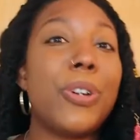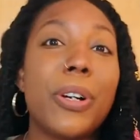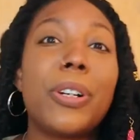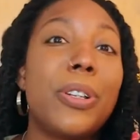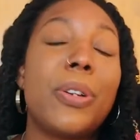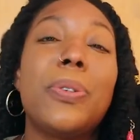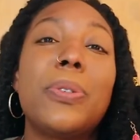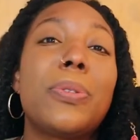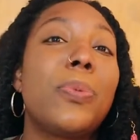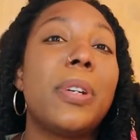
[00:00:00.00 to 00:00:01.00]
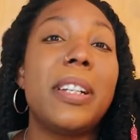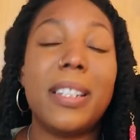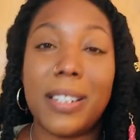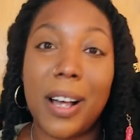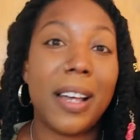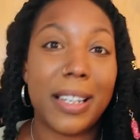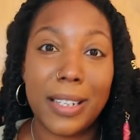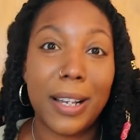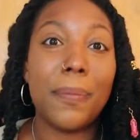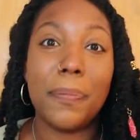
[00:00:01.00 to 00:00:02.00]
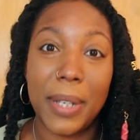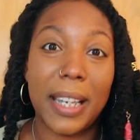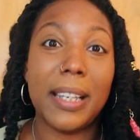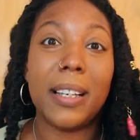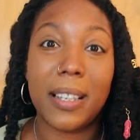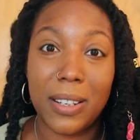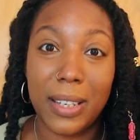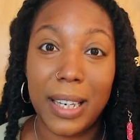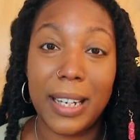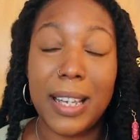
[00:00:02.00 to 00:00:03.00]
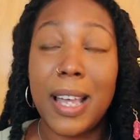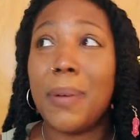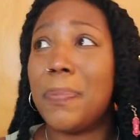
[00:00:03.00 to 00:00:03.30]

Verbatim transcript: your clothes would not end up being clean.